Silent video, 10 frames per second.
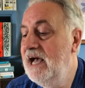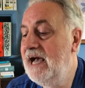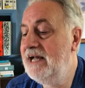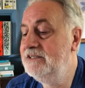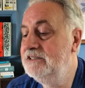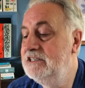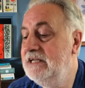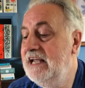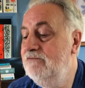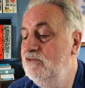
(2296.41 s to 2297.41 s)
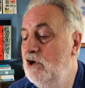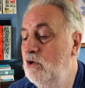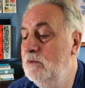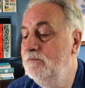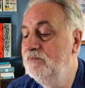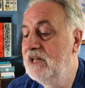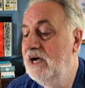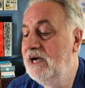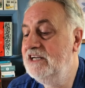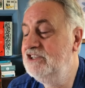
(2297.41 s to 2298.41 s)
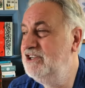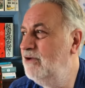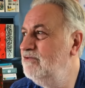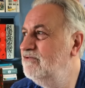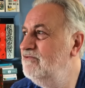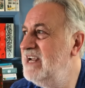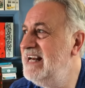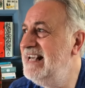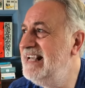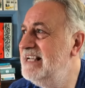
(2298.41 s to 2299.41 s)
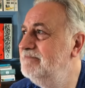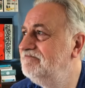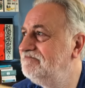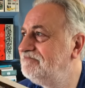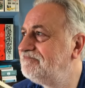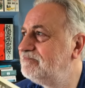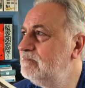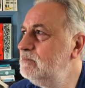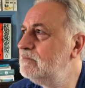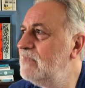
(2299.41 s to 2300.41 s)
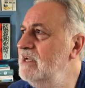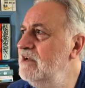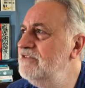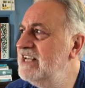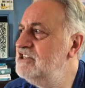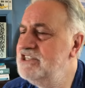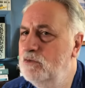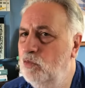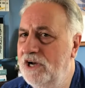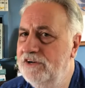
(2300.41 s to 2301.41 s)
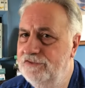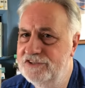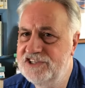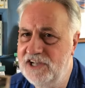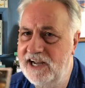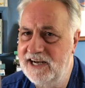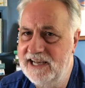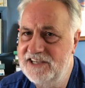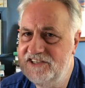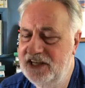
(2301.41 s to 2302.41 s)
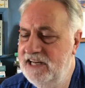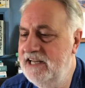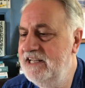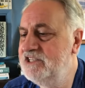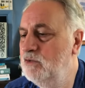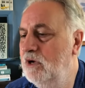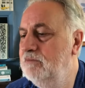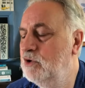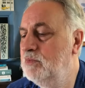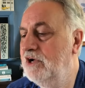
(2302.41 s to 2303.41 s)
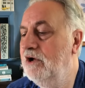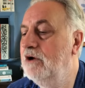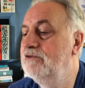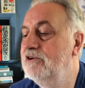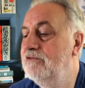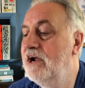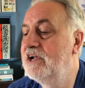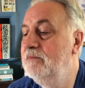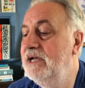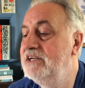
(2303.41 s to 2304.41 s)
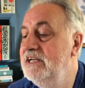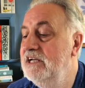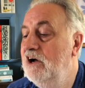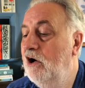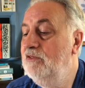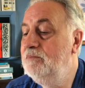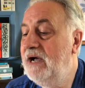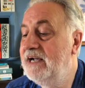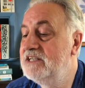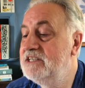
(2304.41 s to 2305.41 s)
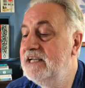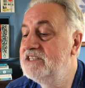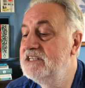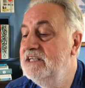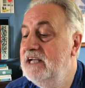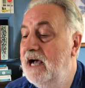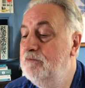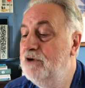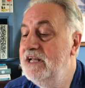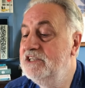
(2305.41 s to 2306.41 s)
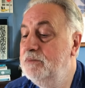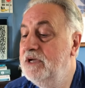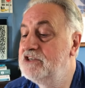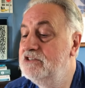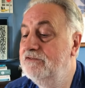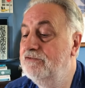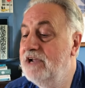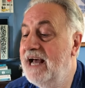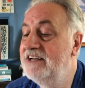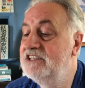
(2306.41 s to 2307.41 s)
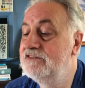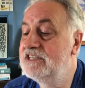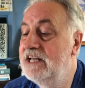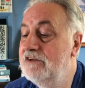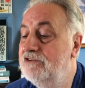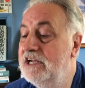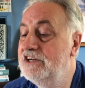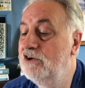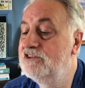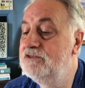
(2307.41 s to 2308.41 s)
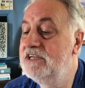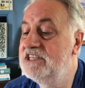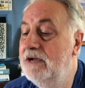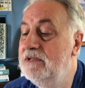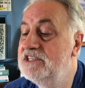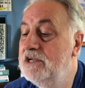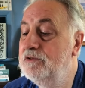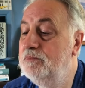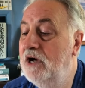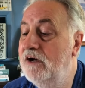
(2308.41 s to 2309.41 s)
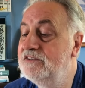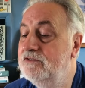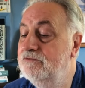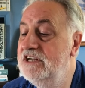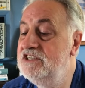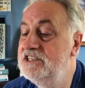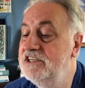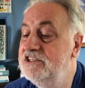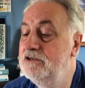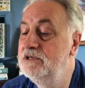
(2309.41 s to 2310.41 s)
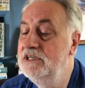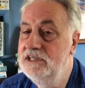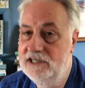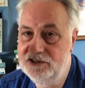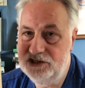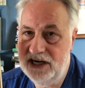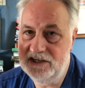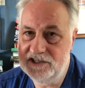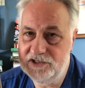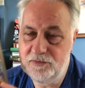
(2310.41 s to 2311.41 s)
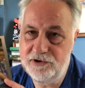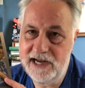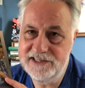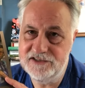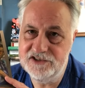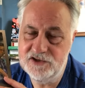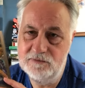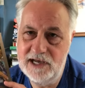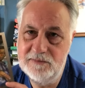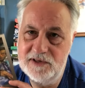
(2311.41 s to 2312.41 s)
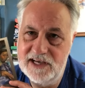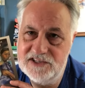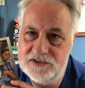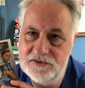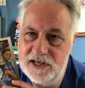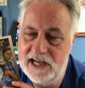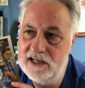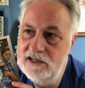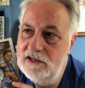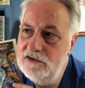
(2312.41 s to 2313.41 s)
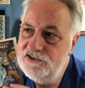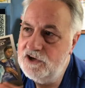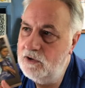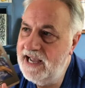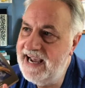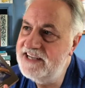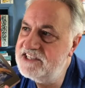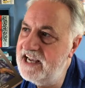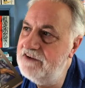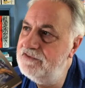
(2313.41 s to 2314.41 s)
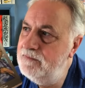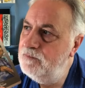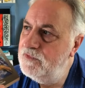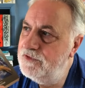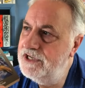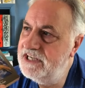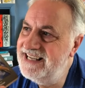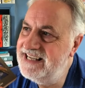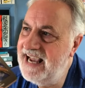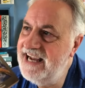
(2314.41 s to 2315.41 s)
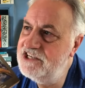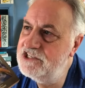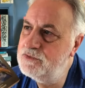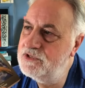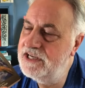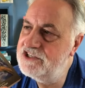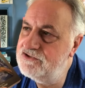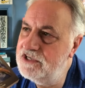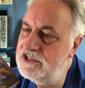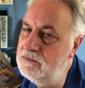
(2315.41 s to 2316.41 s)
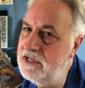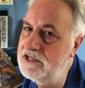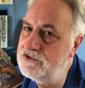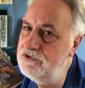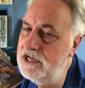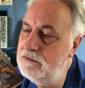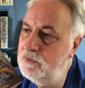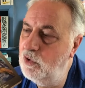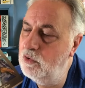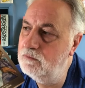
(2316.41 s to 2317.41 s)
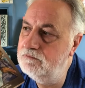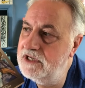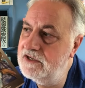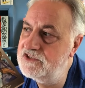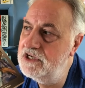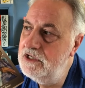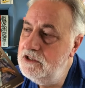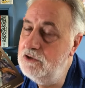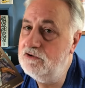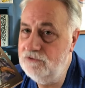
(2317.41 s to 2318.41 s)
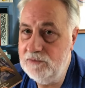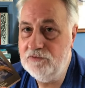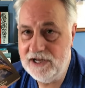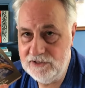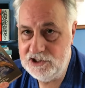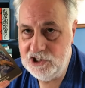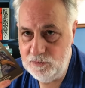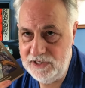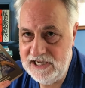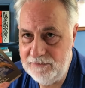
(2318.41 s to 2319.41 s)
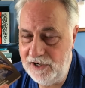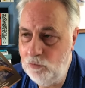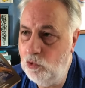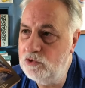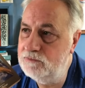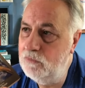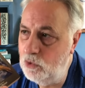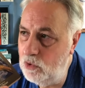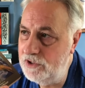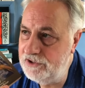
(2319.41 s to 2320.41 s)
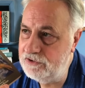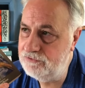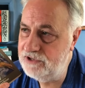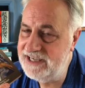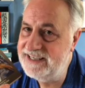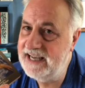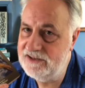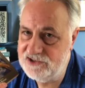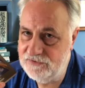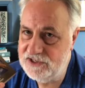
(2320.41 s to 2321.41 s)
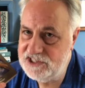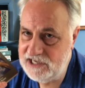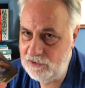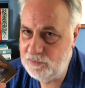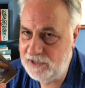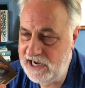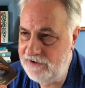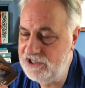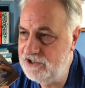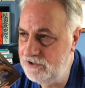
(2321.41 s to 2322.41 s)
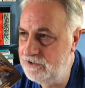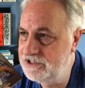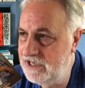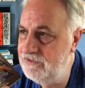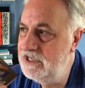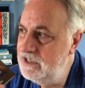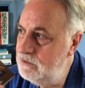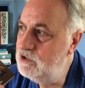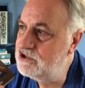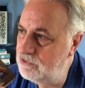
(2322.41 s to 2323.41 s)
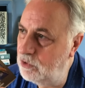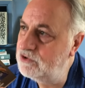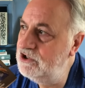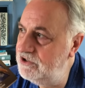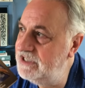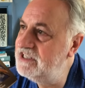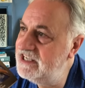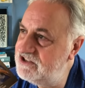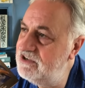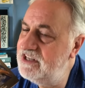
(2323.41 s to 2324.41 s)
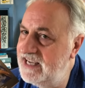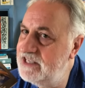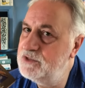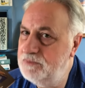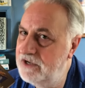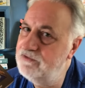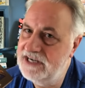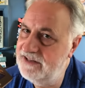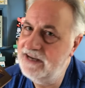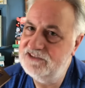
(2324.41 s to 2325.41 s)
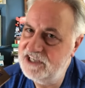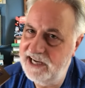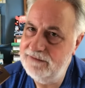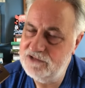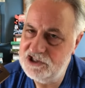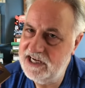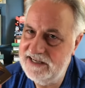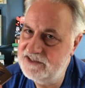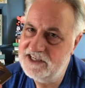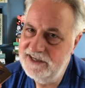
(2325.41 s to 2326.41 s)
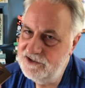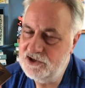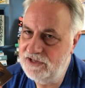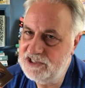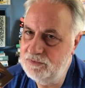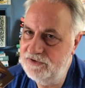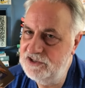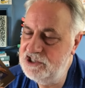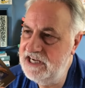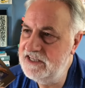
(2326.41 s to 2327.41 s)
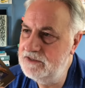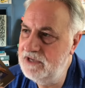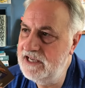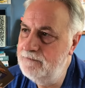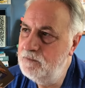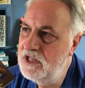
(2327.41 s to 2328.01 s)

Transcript: And even though I don't really think she's a wonderful stylist, it is the one book by her I would really recommend. On the back it says, a brilliant depiction of the reality of slavery. It also examines how the past reaches into and changes the present. So maybe that's the thing. So SF that engages with history to me is really important, because you can read Bring the Jubilee by Ward Moore, you could read Guns of the South by Harry Turtledove, which are alternate history things, but really they have time machines, so that's a bit of a cheat to me.